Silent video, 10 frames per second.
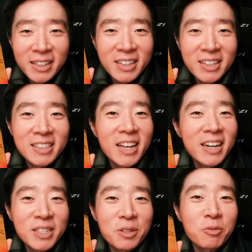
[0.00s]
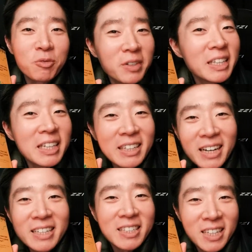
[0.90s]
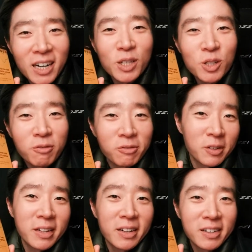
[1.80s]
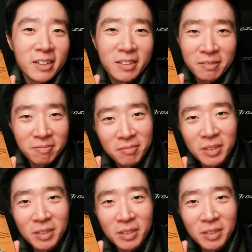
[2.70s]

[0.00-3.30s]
Because that is a really nice touch for their